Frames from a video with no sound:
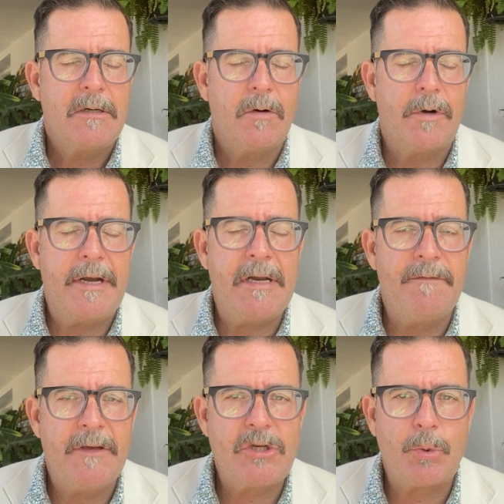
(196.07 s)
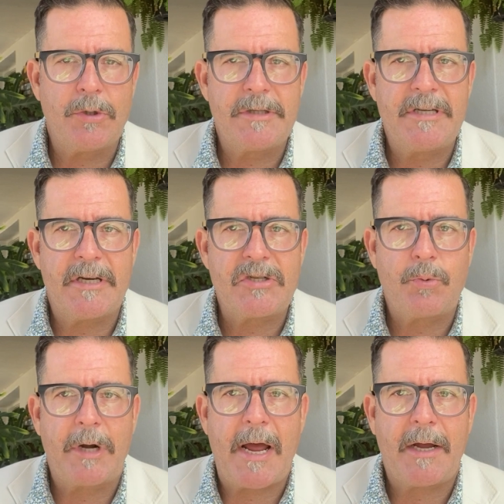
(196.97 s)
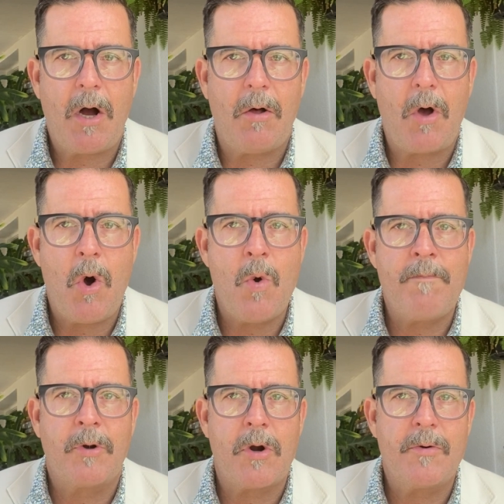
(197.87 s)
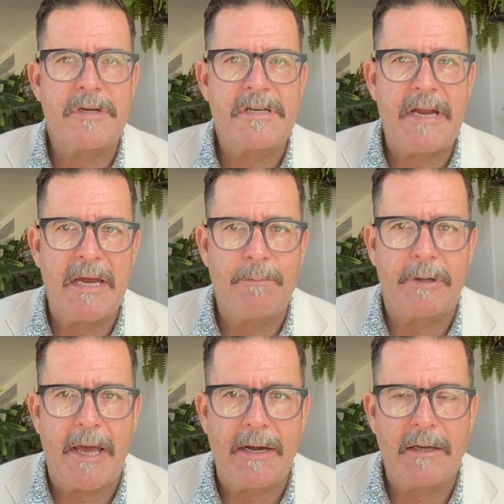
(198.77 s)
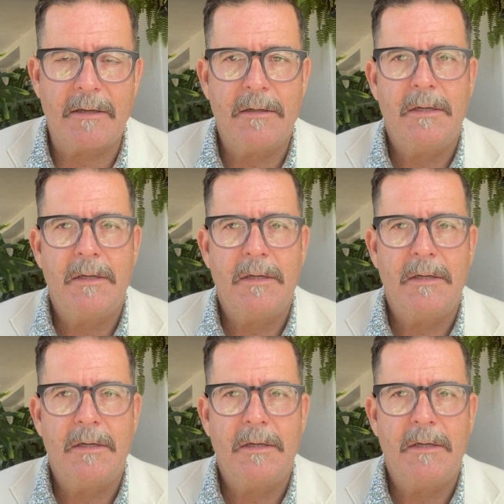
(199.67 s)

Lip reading: or an individual does what I call homegrown estate planning.